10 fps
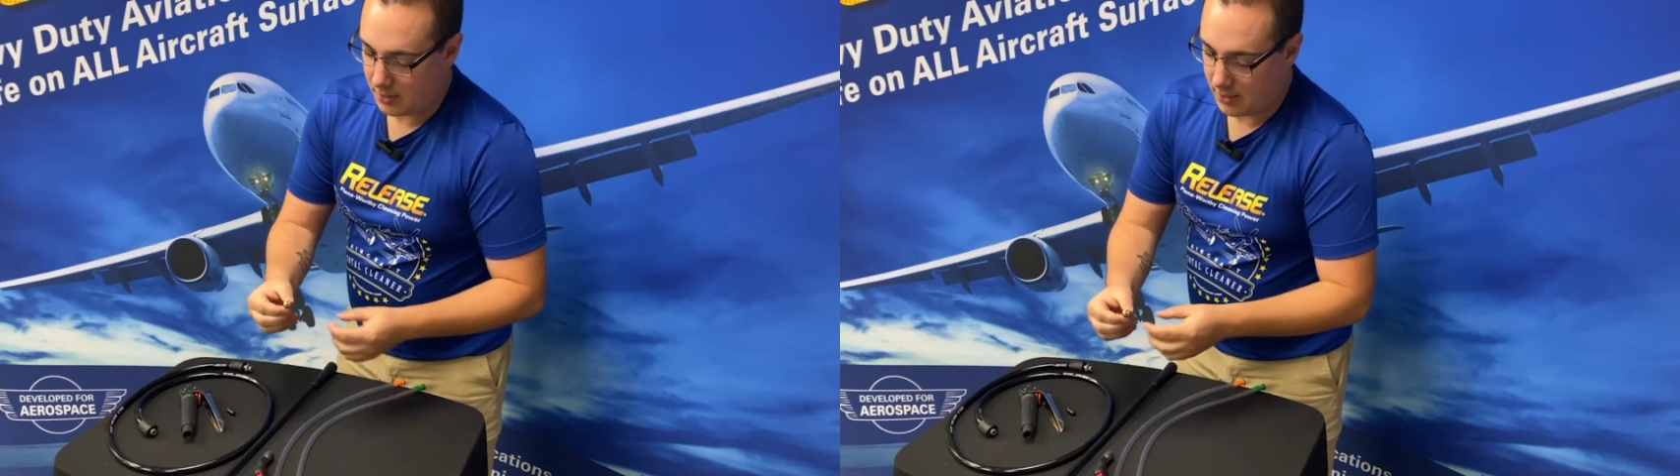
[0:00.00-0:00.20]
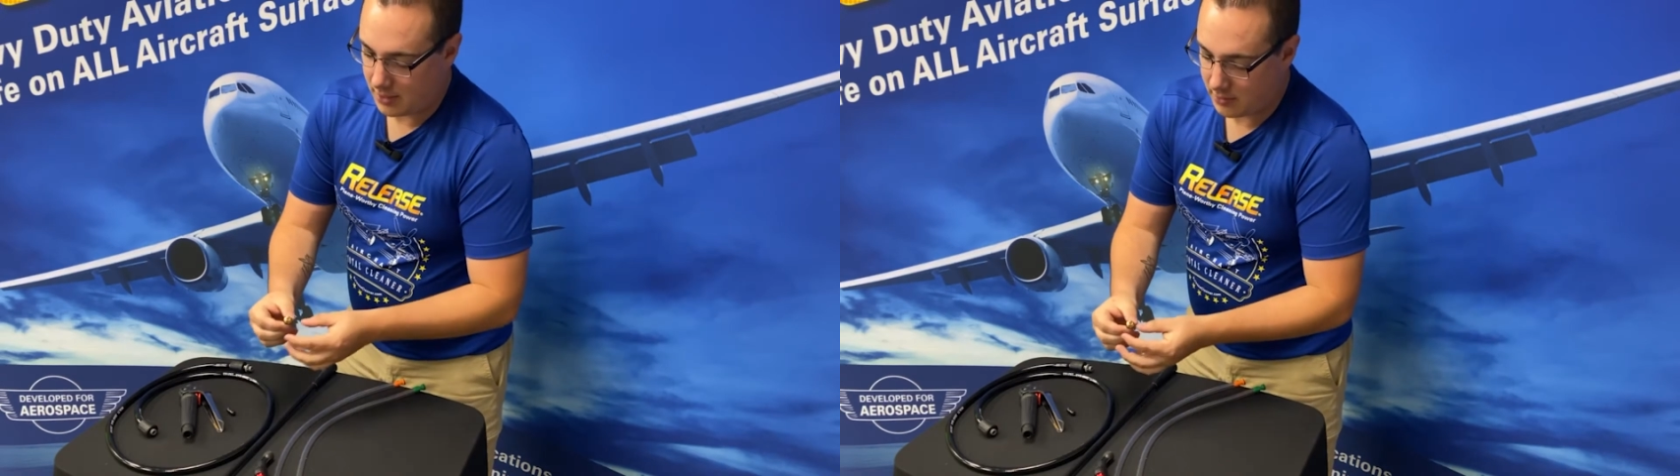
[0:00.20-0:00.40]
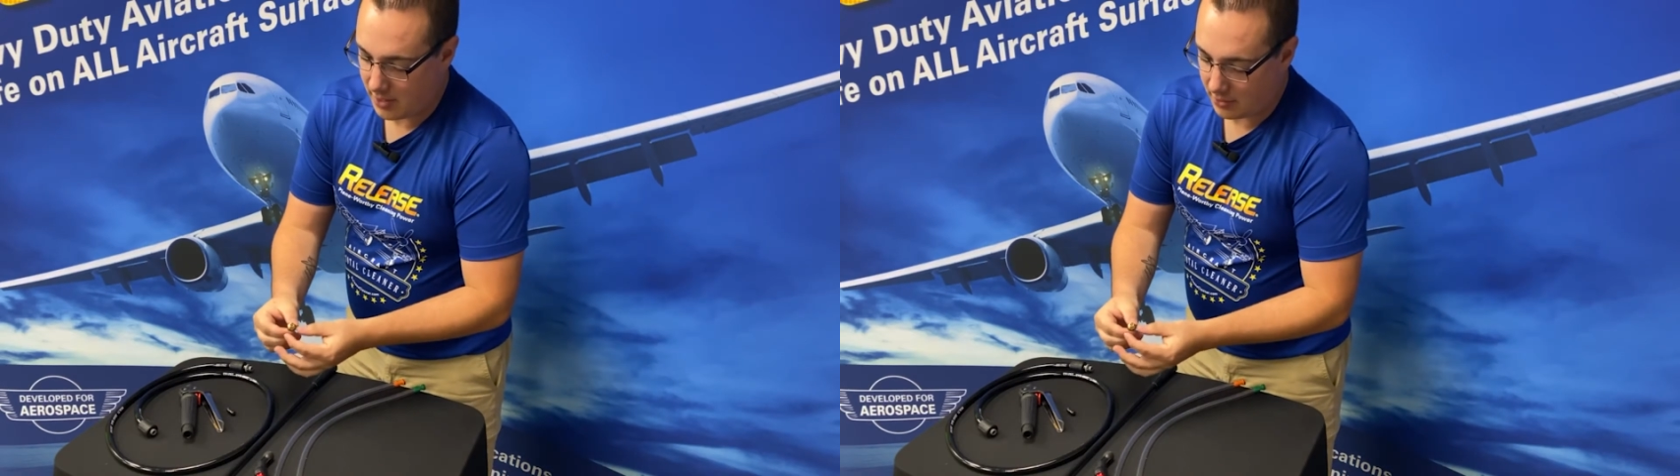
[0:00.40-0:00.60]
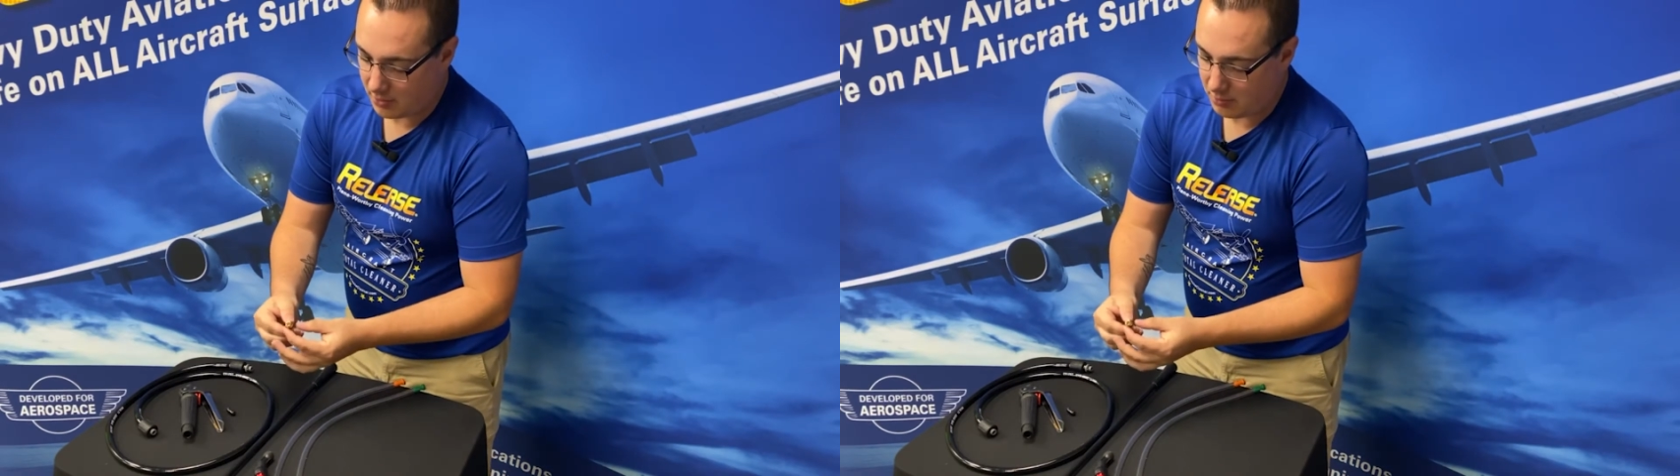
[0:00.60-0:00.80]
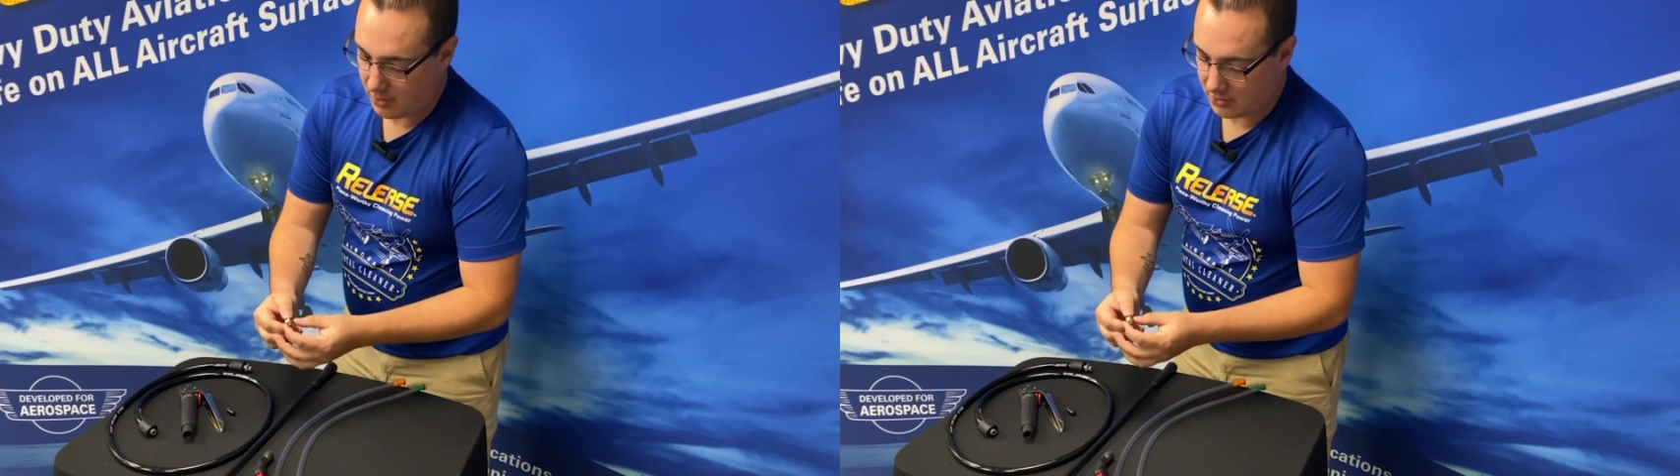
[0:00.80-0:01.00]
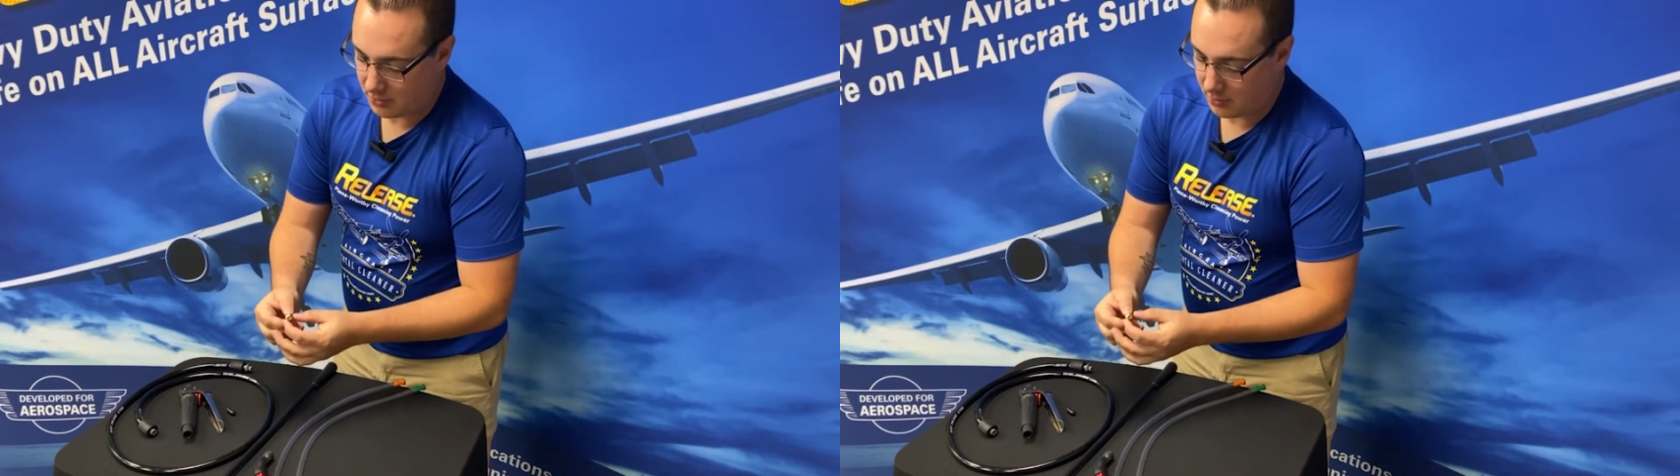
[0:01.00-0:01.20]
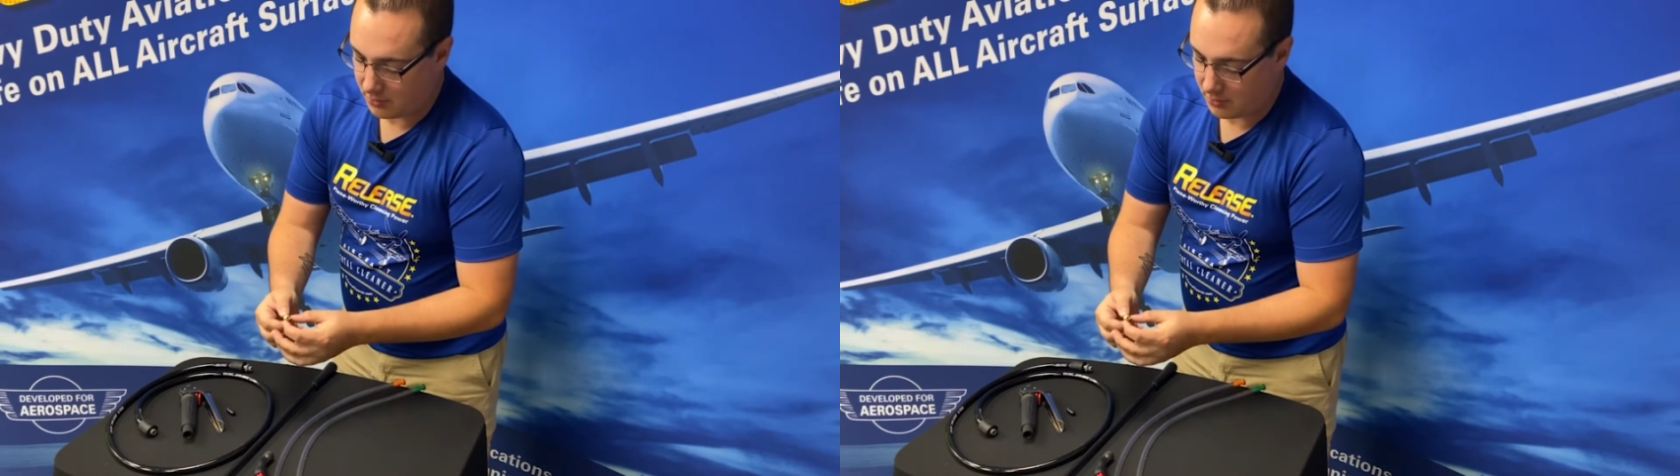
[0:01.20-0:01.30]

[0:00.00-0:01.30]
air compressor,